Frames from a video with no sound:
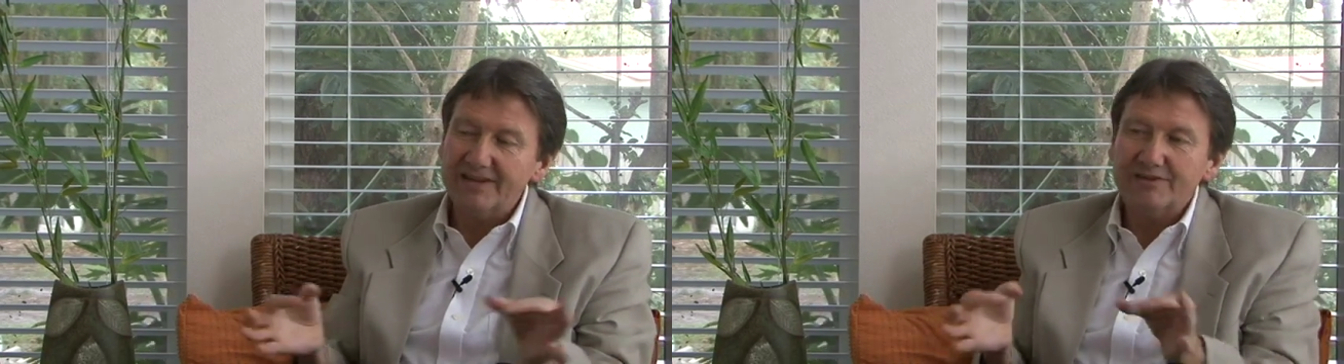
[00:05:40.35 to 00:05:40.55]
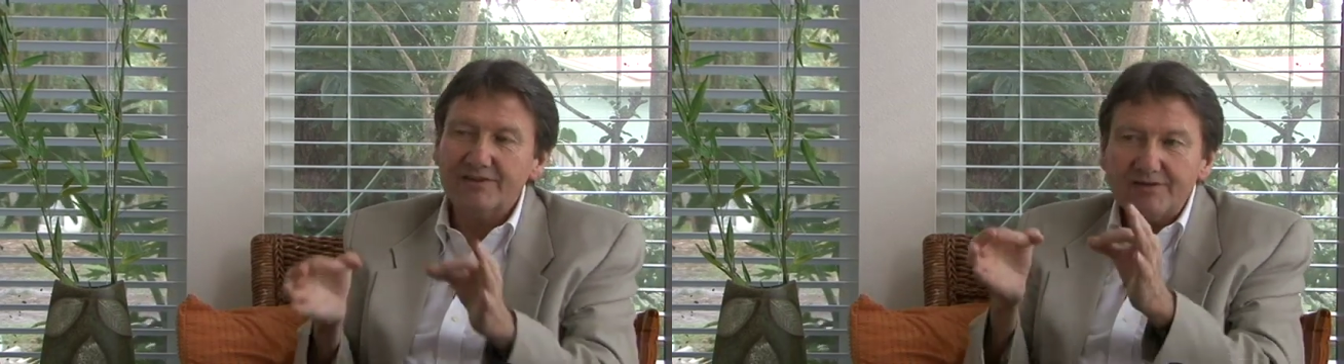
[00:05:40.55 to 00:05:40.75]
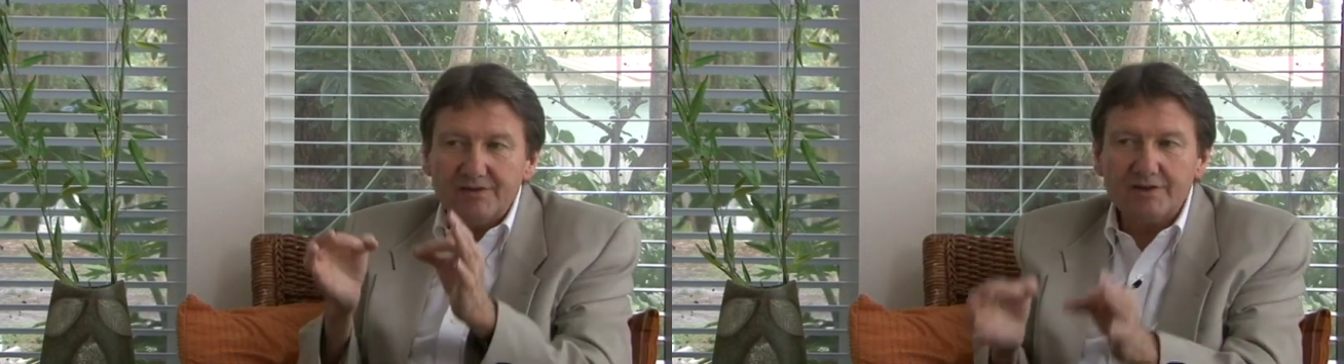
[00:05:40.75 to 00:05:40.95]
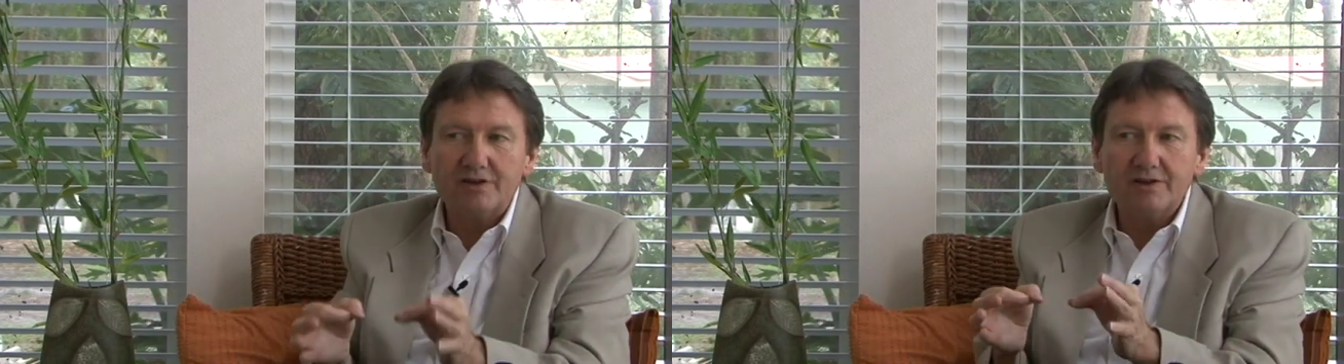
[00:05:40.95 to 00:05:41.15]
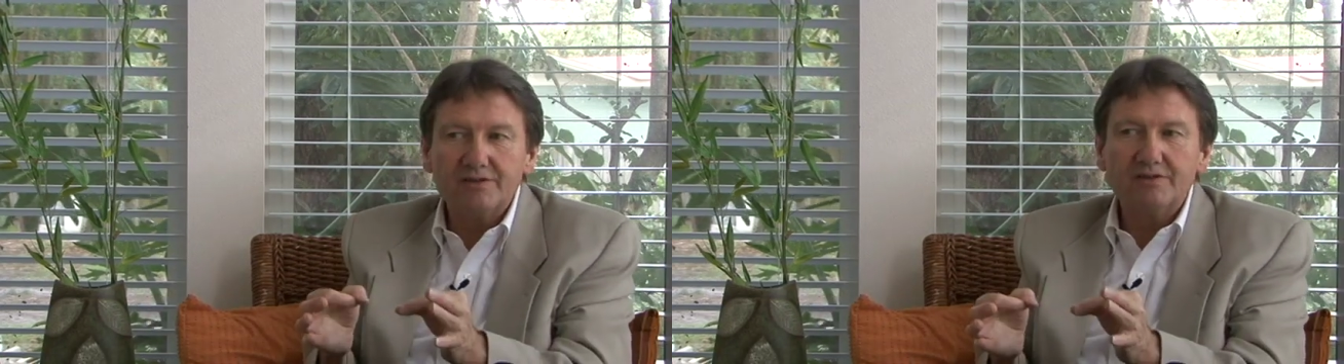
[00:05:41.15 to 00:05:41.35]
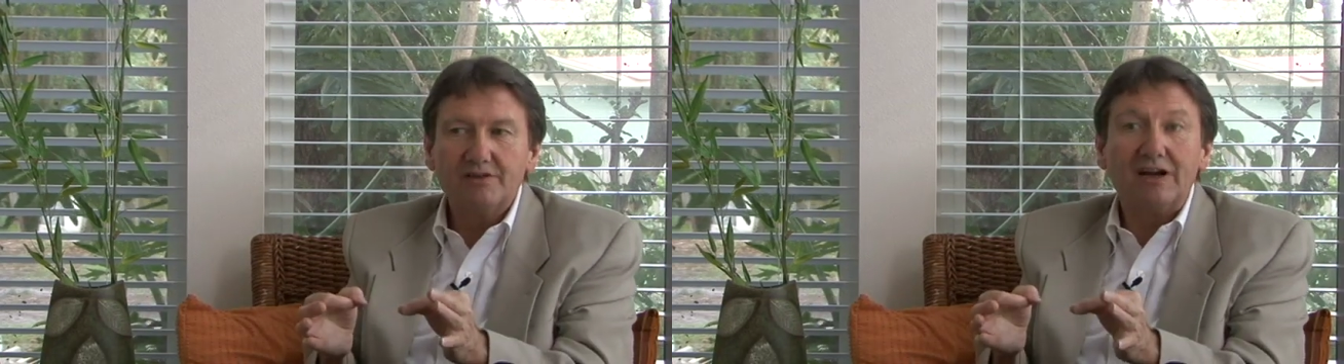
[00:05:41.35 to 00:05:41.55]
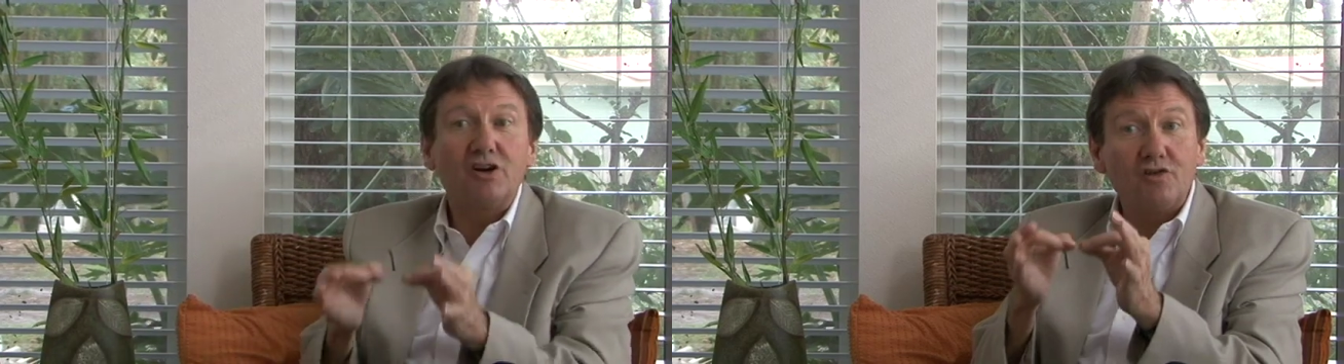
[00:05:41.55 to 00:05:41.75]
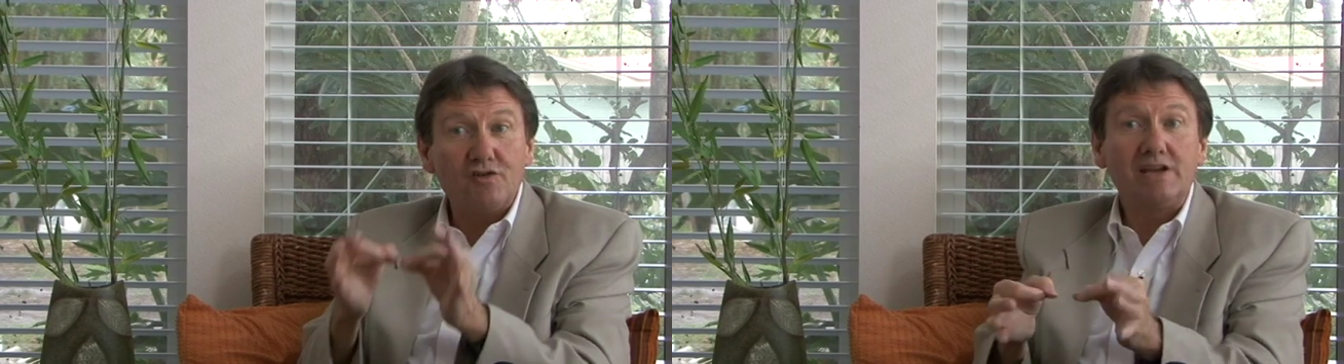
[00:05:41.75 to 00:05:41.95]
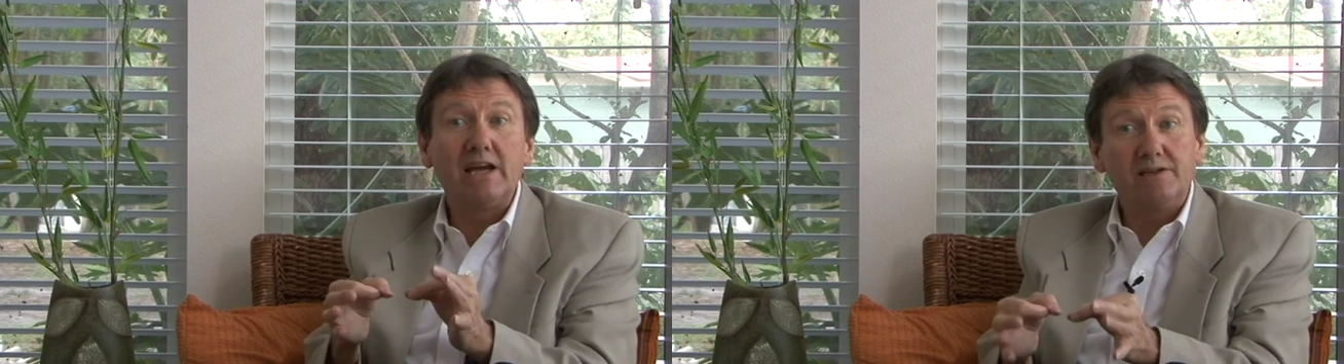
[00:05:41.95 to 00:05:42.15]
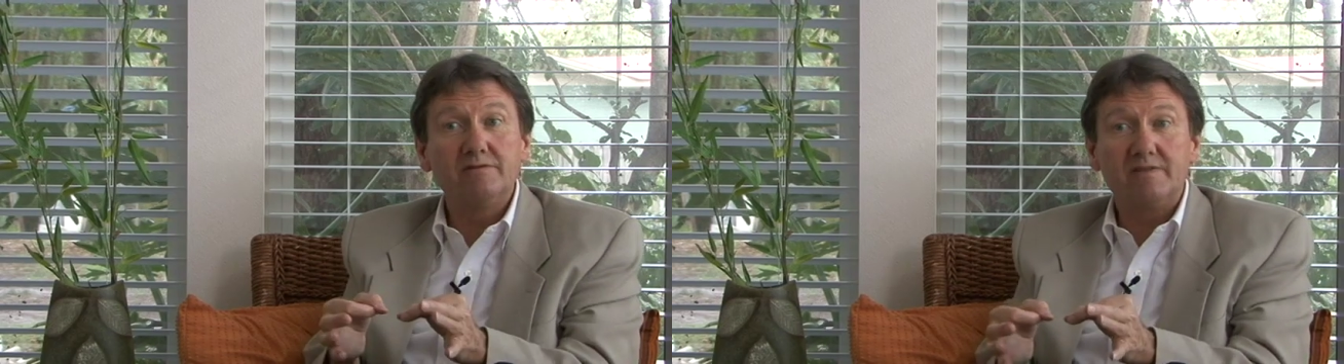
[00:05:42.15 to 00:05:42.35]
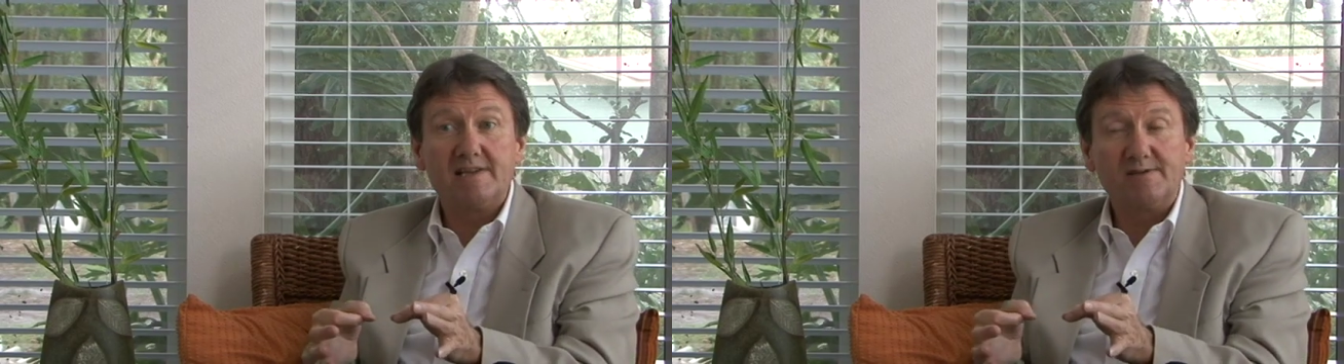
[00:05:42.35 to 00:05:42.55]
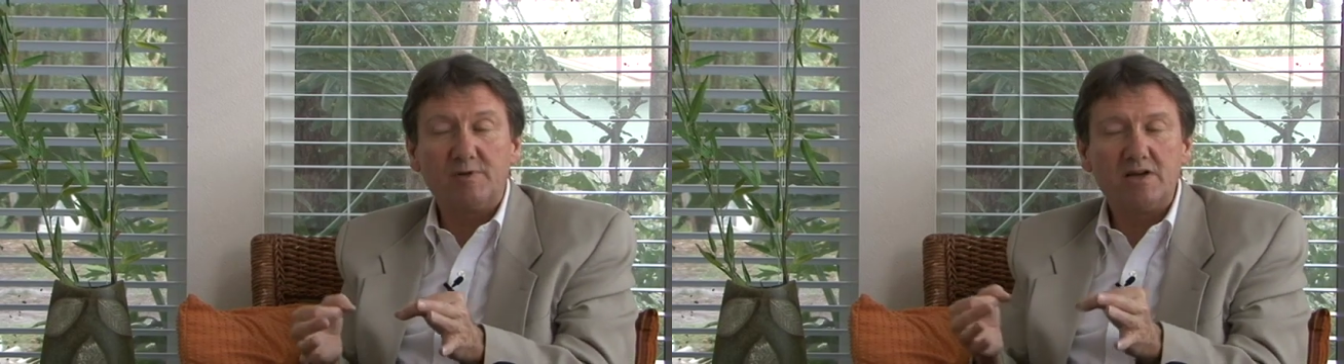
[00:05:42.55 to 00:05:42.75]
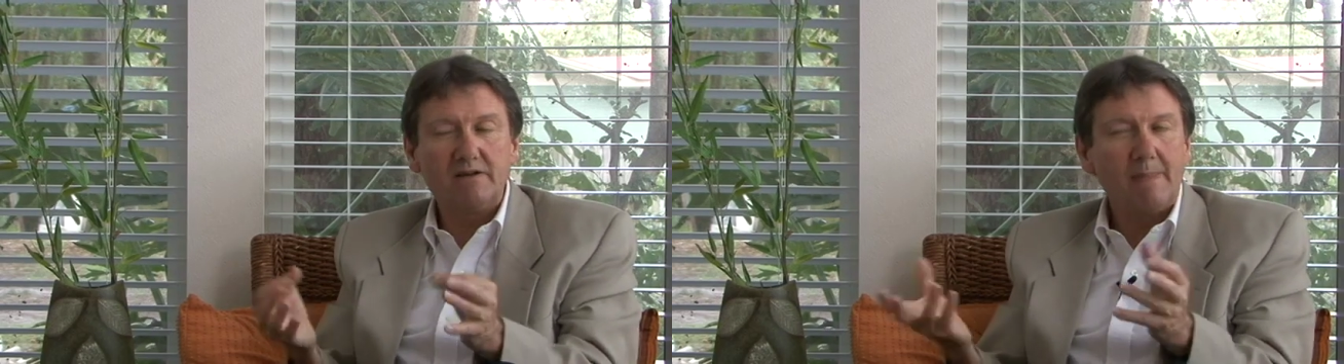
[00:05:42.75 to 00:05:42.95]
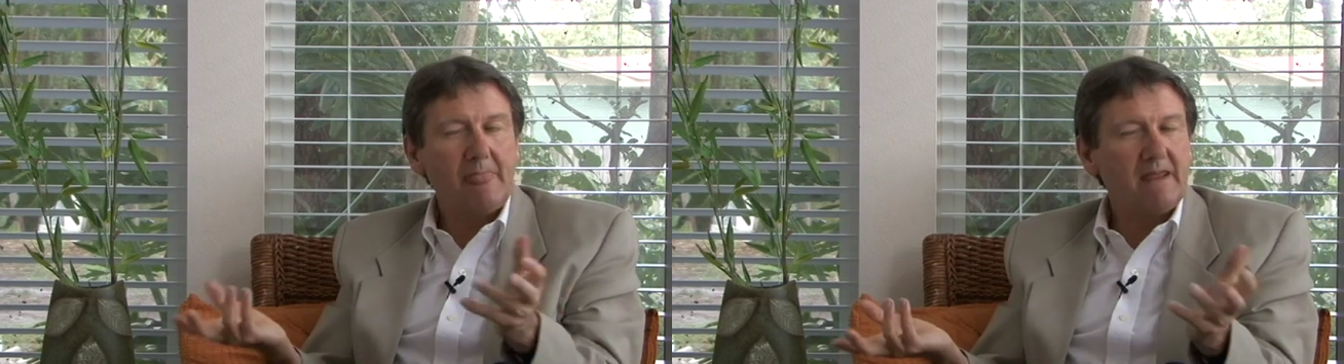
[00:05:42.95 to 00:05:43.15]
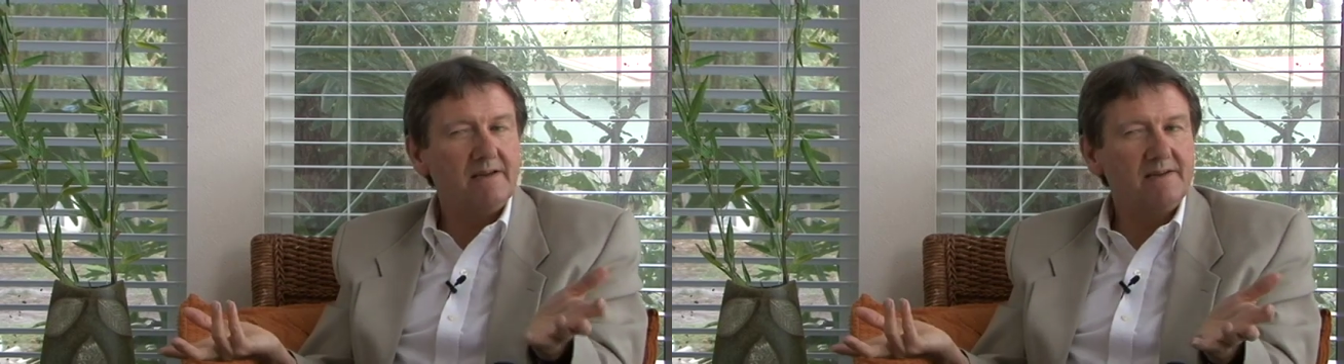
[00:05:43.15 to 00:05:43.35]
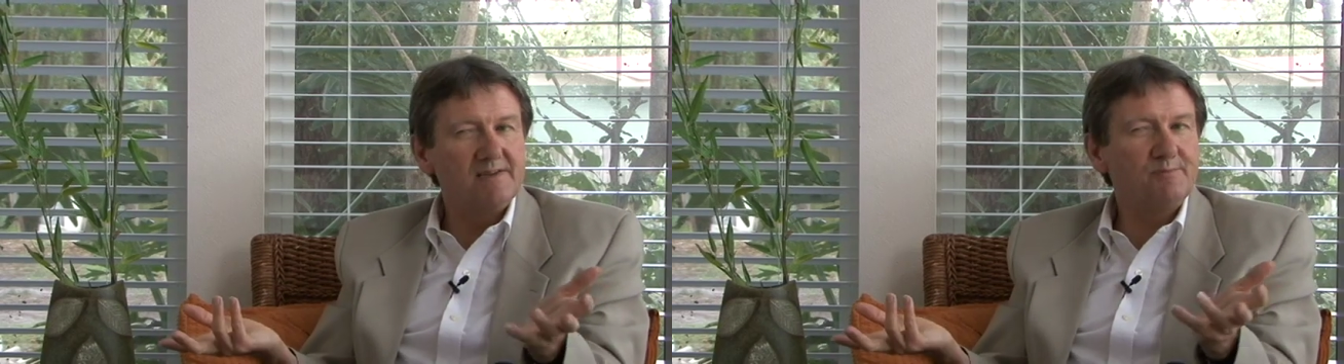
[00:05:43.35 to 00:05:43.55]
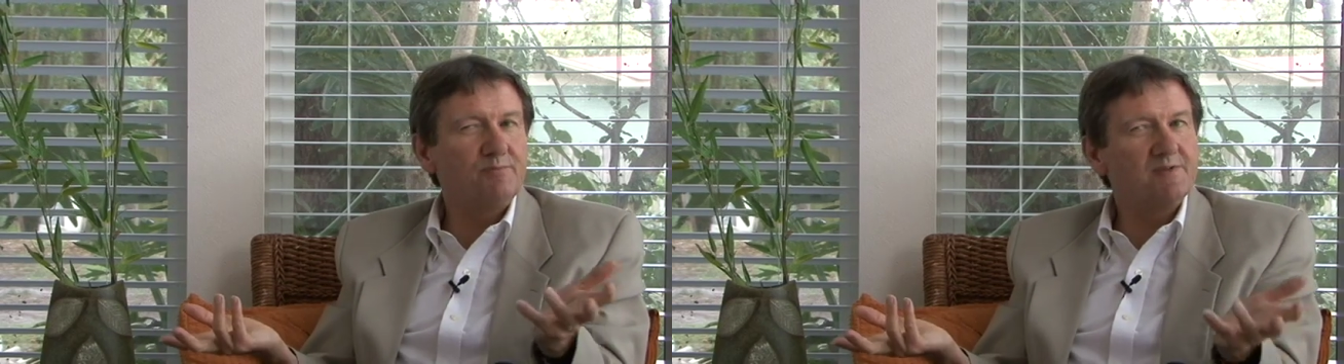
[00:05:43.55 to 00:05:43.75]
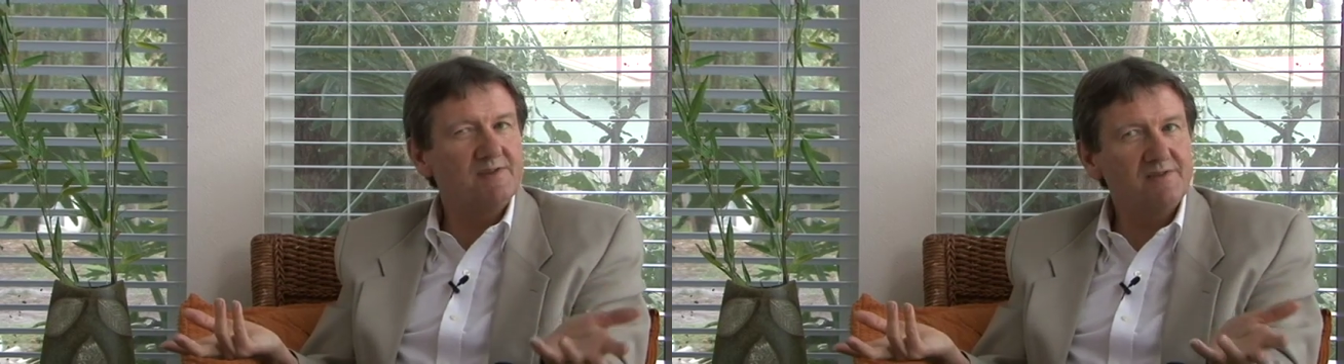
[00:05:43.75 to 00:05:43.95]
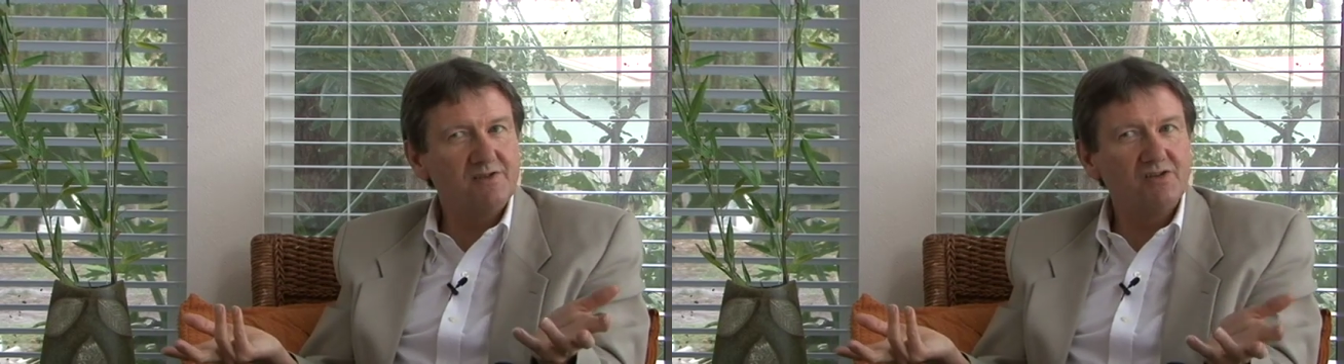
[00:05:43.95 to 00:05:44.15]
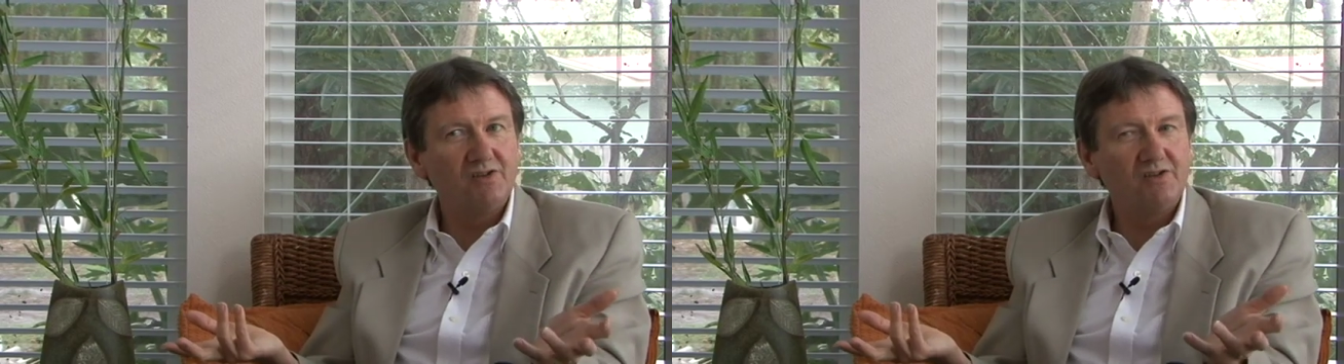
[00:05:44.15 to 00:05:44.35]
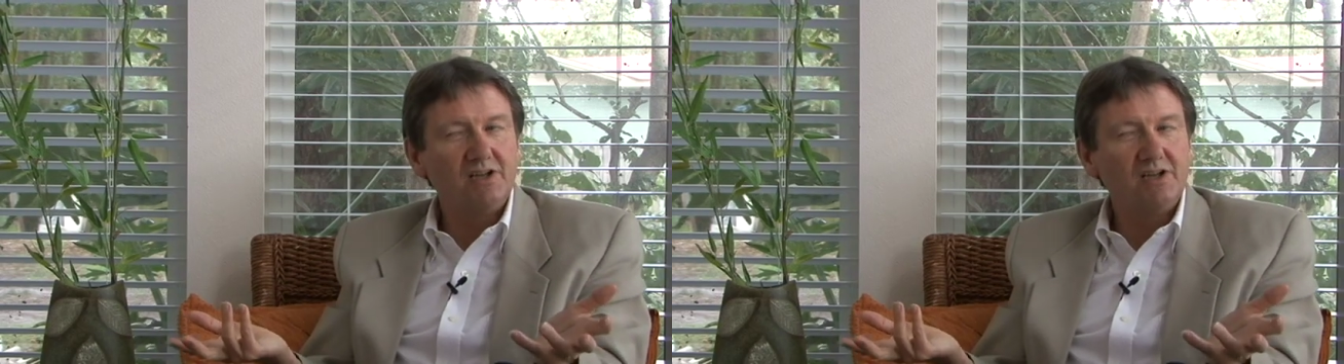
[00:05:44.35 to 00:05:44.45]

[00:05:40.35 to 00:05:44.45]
The third creative aspect is precision.